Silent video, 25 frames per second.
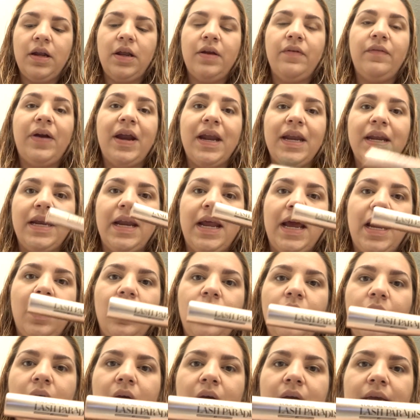and right
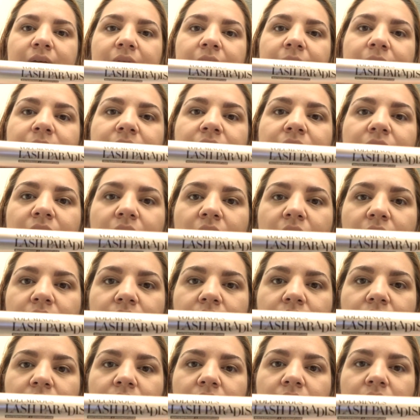now I am
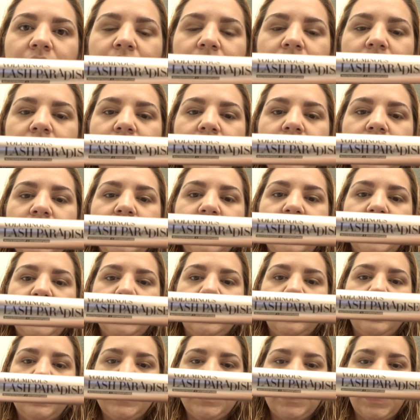loving
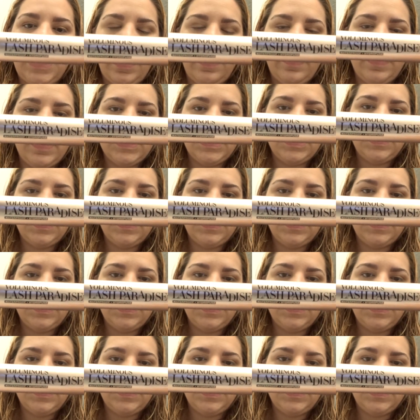this mascara.